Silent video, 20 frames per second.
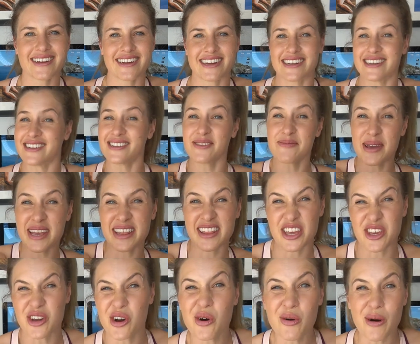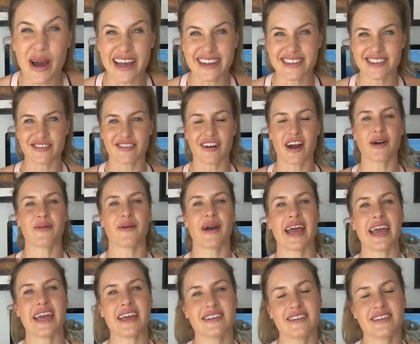It doesn't mean that your way is the right way.